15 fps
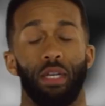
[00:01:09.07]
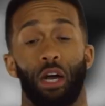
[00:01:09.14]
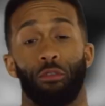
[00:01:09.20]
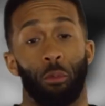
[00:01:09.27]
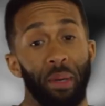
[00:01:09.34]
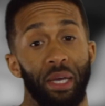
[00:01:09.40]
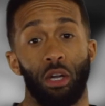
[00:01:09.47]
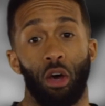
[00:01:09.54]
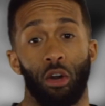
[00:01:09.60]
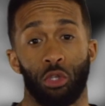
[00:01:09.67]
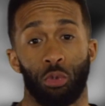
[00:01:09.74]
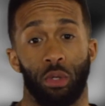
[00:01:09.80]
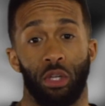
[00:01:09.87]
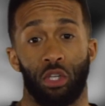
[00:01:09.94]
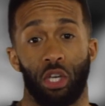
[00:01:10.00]
Now, if we're being
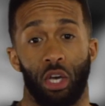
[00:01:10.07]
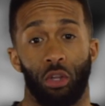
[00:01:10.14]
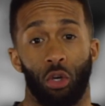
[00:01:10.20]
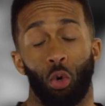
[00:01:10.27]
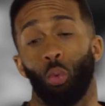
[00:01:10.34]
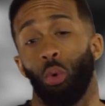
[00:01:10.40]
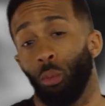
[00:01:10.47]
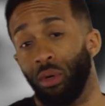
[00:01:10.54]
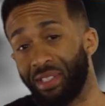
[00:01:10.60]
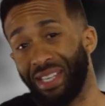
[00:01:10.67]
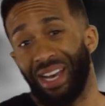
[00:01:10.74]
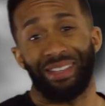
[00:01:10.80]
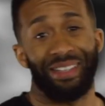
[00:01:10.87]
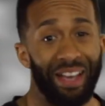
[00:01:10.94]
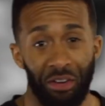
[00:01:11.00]
honest with each other, when we
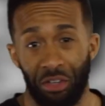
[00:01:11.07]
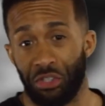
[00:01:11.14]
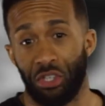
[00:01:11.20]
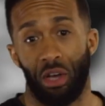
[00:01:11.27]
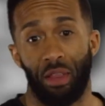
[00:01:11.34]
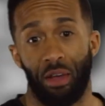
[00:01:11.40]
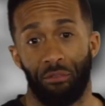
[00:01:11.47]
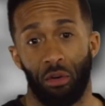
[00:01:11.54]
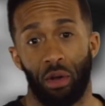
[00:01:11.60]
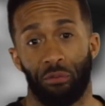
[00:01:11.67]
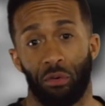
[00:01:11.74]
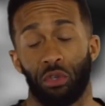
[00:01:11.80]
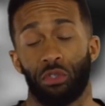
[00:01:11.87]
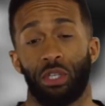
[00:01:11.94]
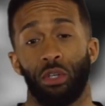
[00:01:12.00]
sat down and saw that very
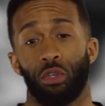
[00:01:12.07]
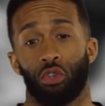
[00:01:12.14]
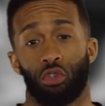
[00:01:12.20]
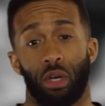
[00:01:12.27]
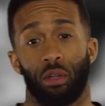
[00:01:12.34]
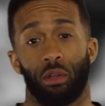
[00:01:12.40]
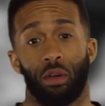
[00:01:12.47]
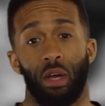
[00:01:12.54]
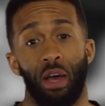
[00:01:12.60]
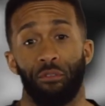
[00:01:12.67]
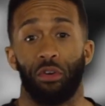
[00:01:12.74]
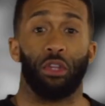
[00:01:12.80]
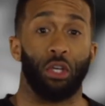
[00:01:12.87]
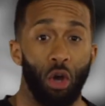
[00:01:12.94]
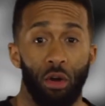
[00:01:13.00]
first teaser trailer
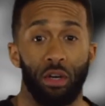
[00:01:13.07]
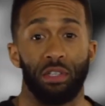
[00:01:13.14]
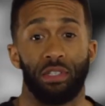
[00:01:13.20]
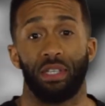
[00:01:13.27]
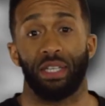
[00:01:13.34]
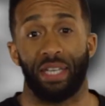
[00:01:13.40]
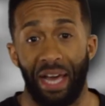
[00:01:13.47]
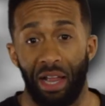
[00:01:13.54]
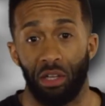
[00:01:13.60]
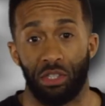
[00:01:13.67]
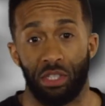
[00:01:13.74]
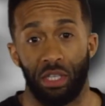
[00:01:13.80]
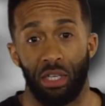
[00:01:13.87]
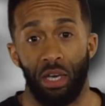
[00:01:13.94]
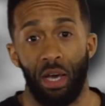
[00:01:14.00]
for the Guardians of the
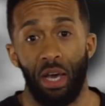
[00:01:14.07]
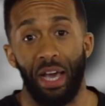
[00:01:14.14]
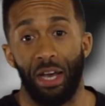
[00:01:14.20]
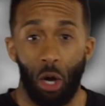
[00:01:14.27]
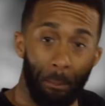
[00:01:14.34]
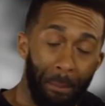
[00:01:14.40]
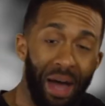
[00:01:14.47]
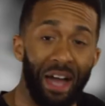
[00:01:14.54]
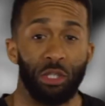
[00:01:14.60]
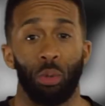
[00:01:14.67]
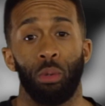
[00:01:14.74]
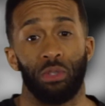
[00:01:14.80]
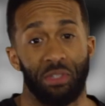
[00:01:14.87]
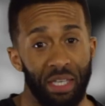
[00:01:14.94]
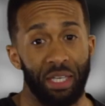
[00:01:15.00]
Galaxy, in our minds we was